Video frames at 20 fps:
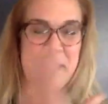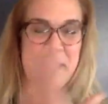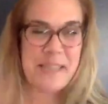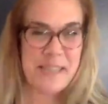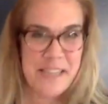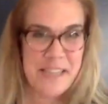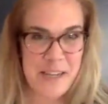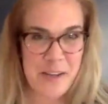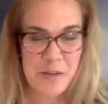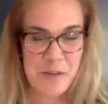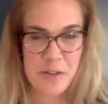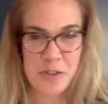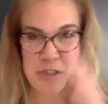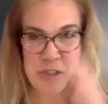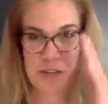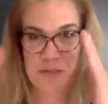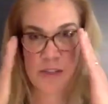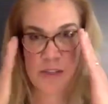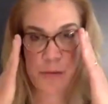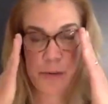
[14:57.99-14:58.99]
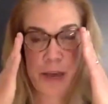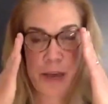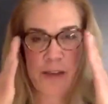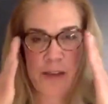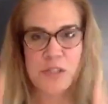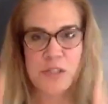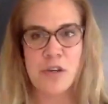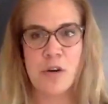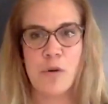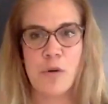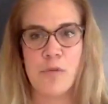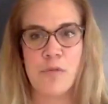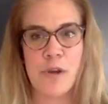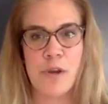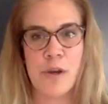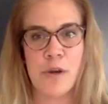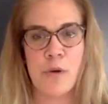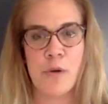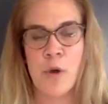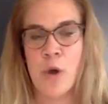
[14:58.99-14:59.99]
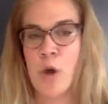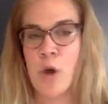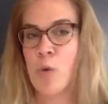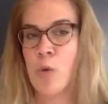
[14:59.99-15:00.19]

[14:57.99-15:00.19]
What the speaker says: the shift that we have to go through.